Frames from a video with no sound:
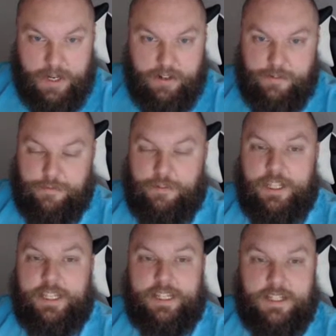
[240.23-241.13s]

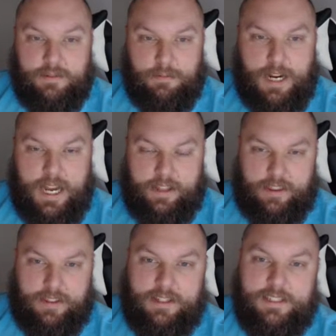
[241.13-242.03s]
fleeing his wrath?
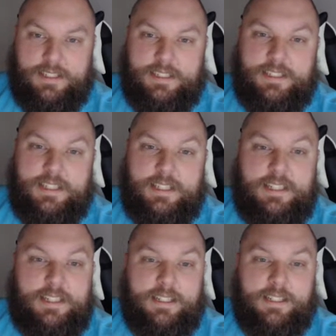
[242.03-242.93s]

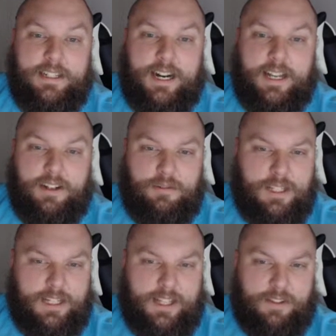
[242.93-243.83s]
I don't
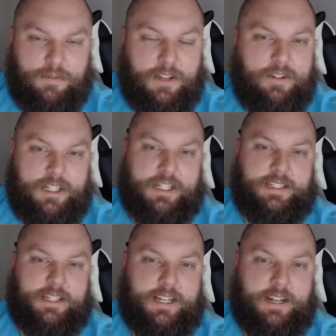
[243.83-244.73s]
like that flavor text
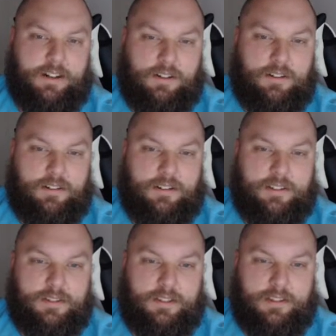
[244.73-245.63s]
at all.
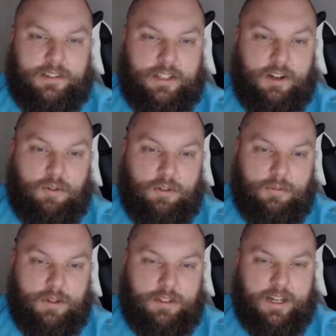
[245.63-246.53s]
The
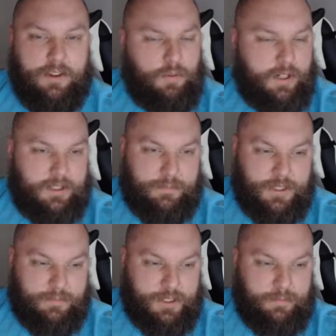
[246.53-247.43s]
other one is much
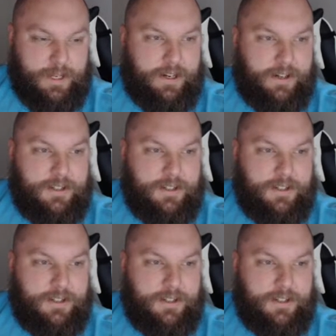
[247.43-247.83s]
better.